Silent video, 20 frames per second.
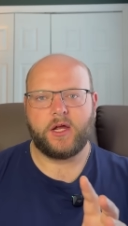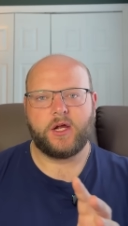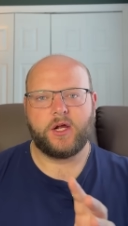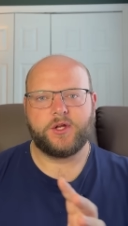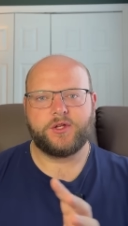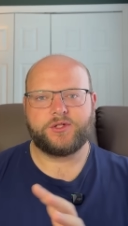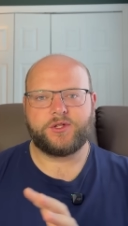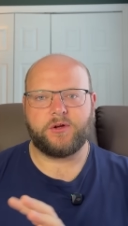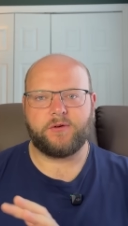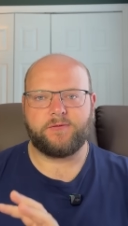
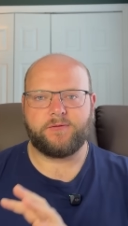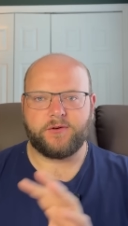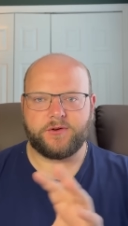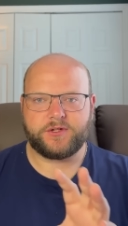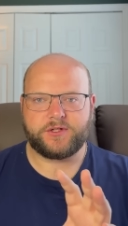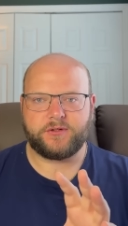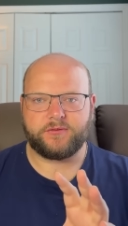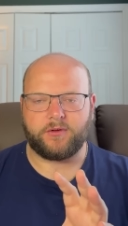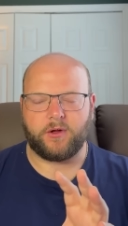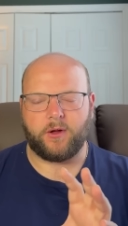So
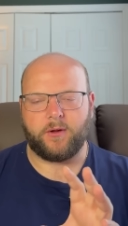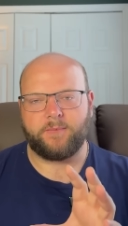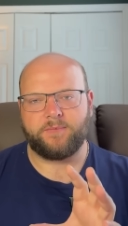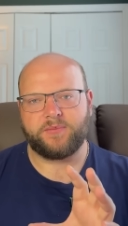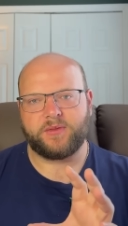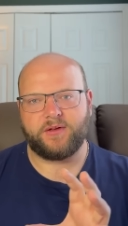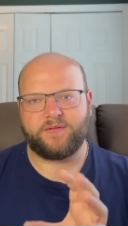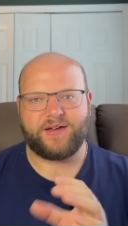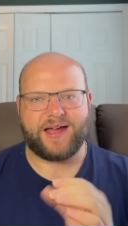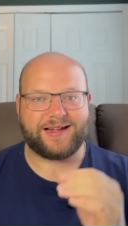first of all,
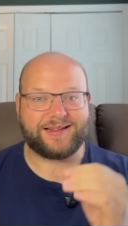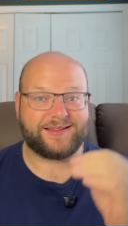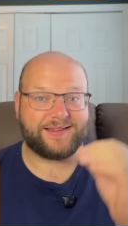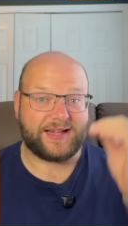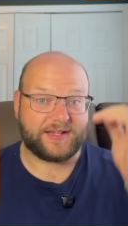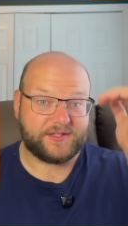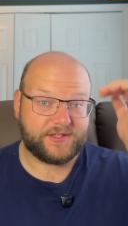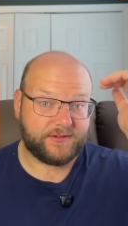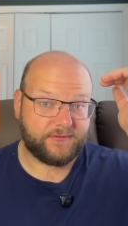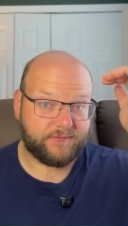the fact that
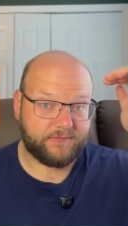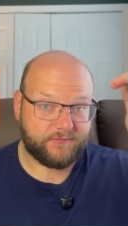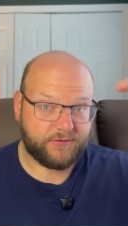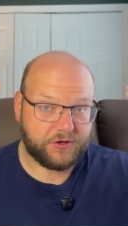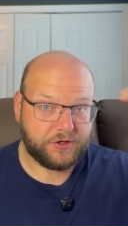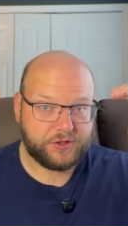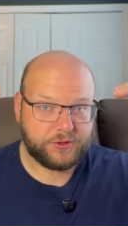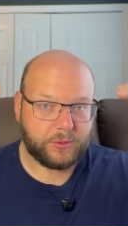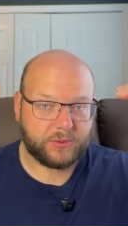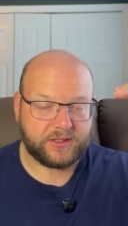that's the
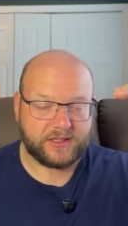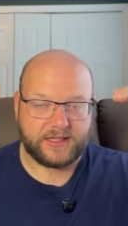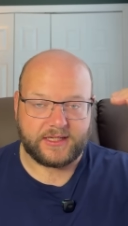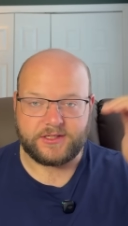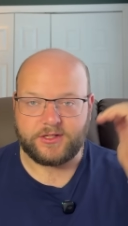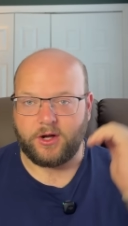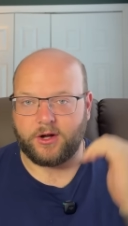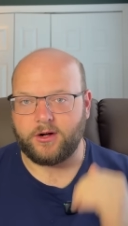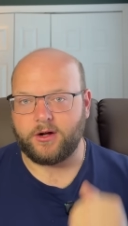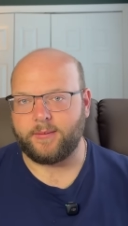first one that they
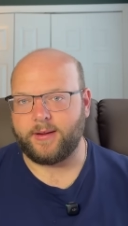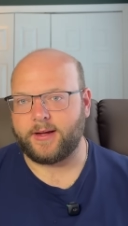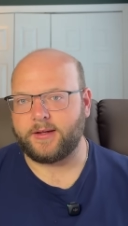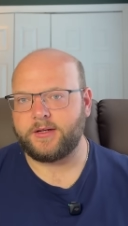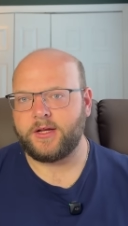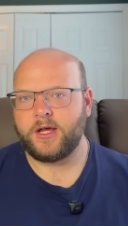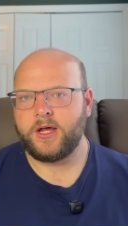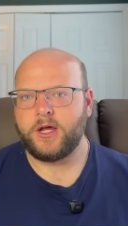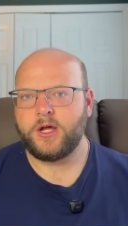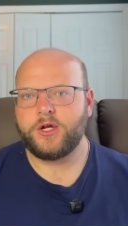talk about
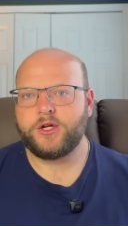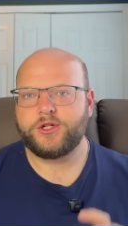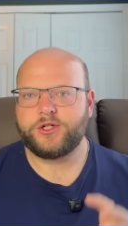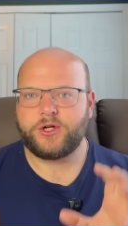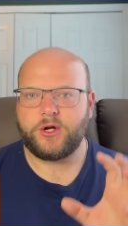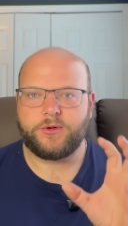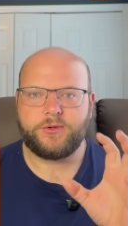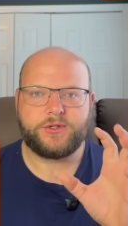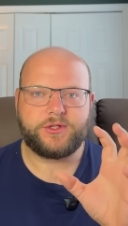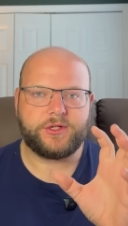
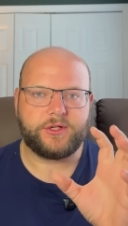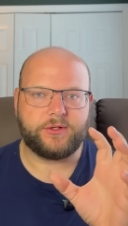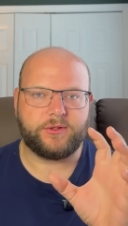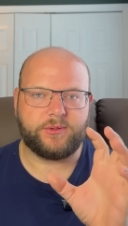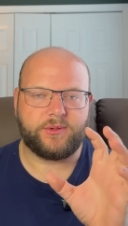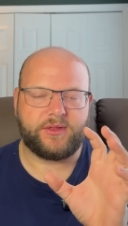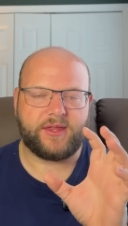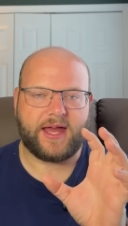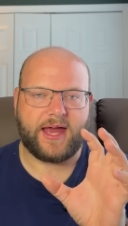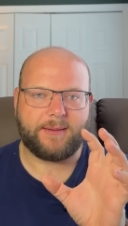shows
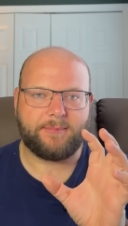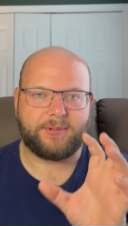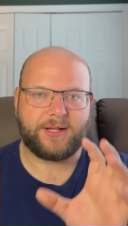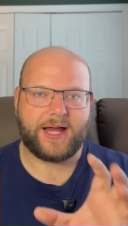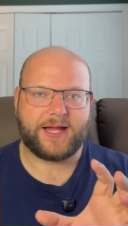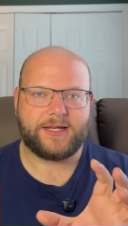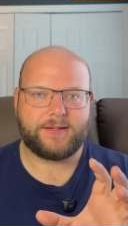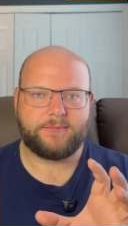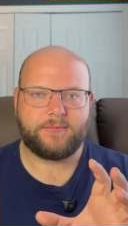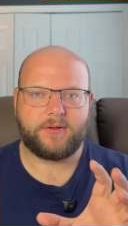you that
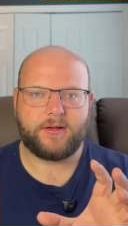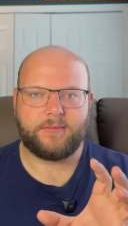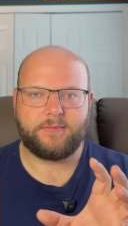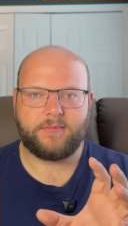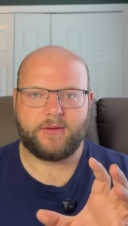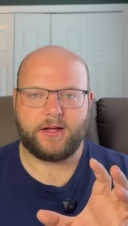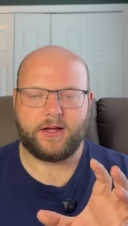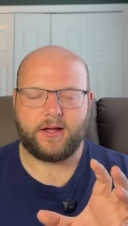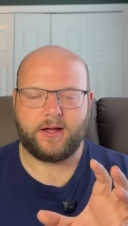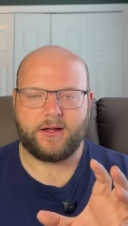
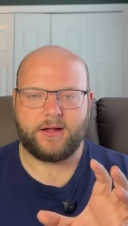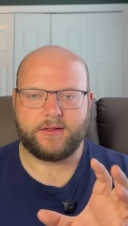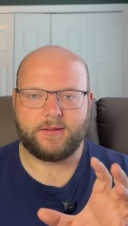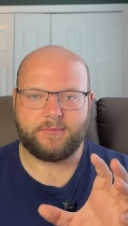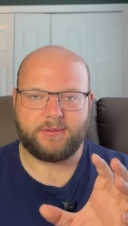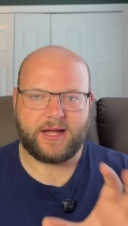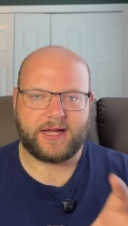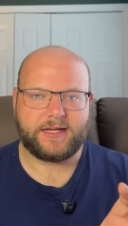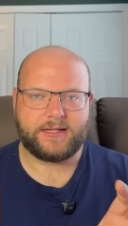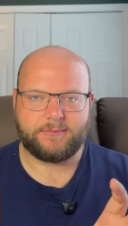the
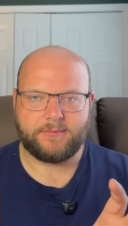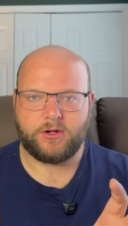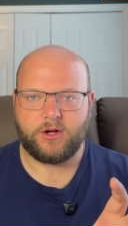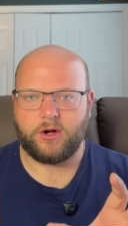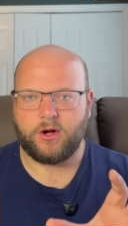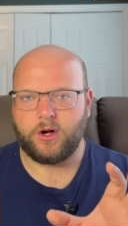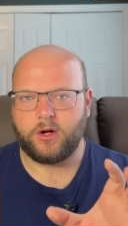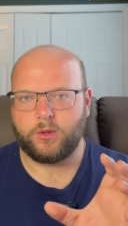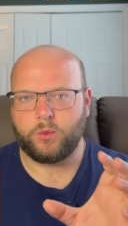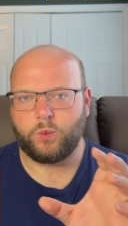Platinum
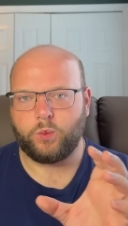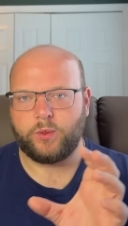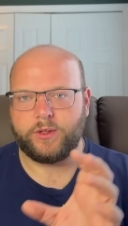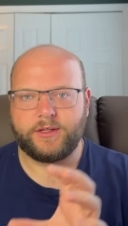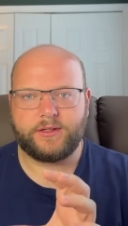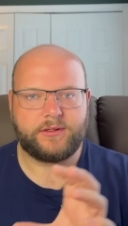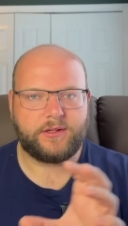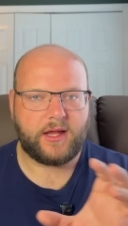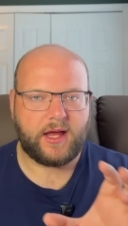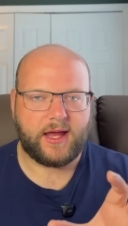card
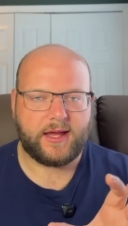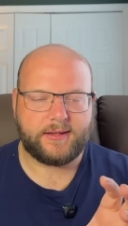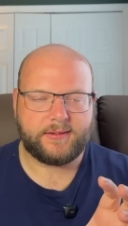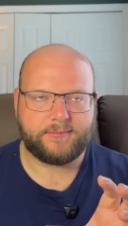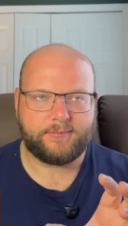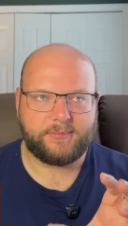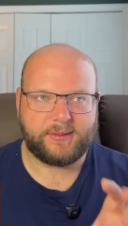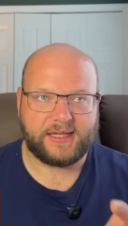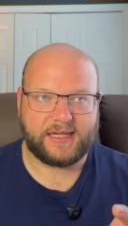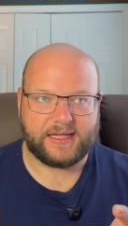will
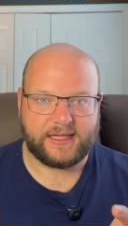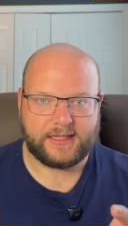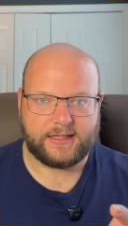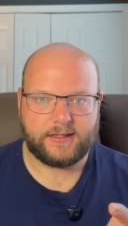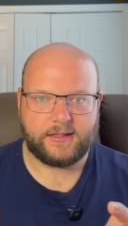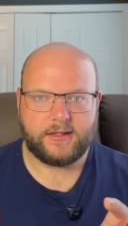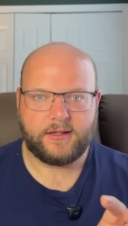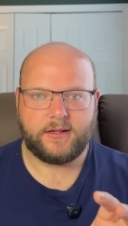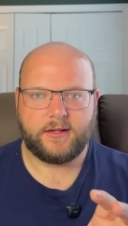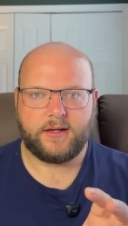not
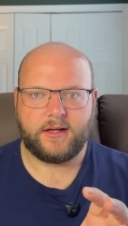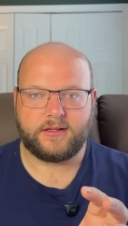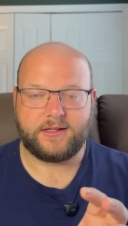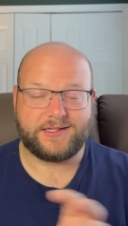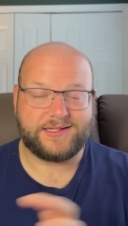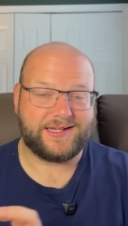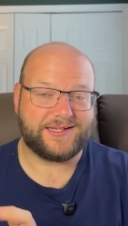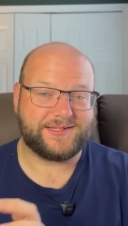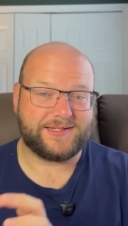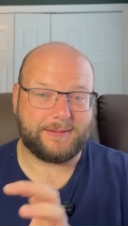be, at
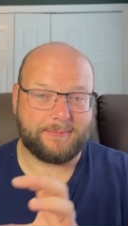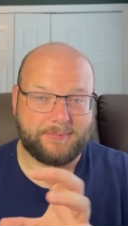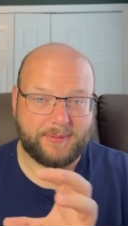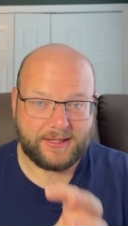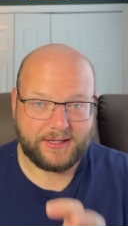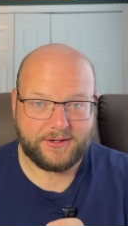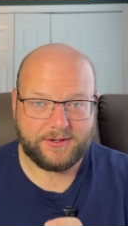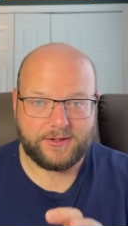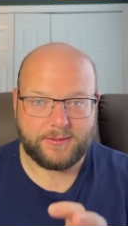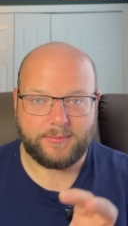least it doesn't
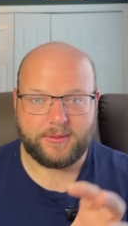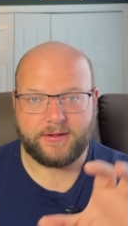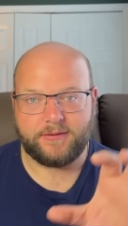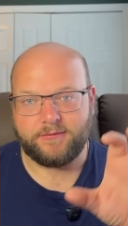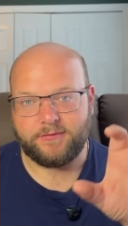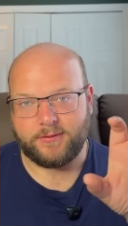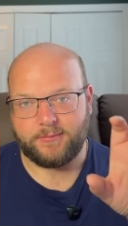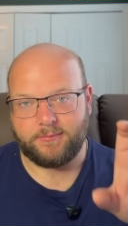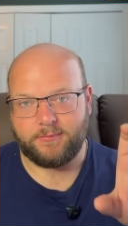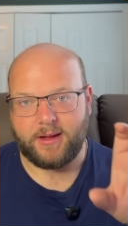appear to be
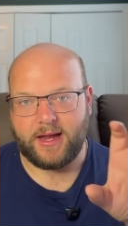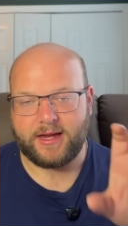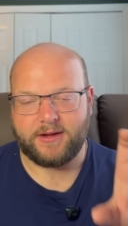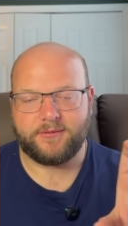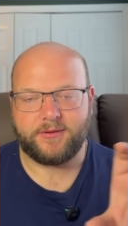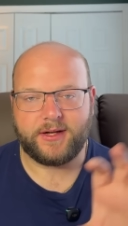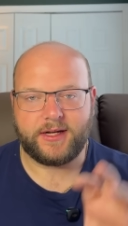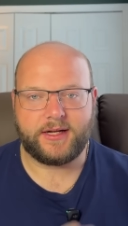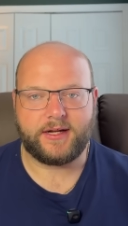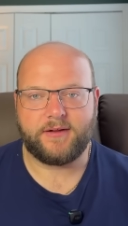from my
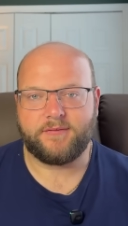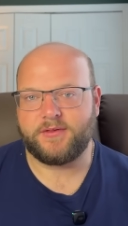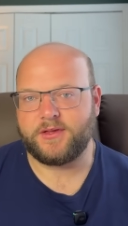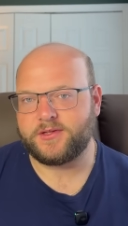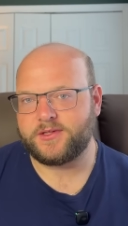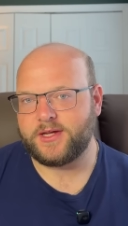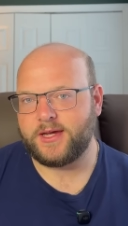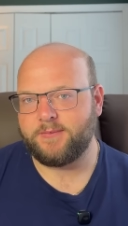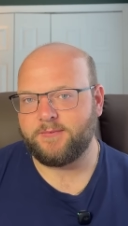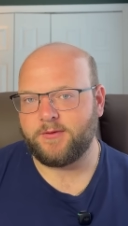reading of
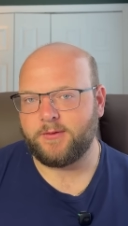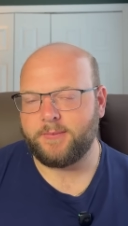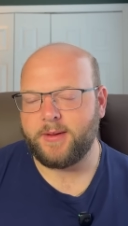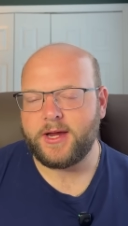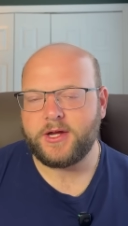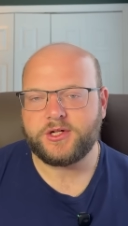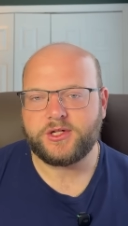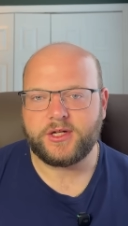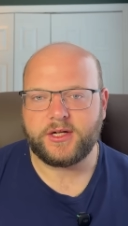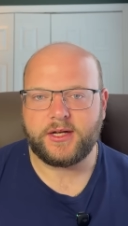this
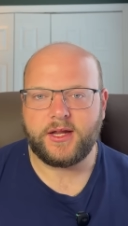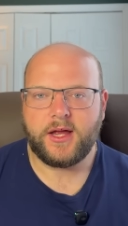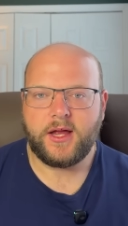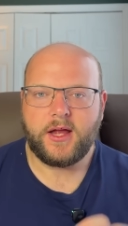information,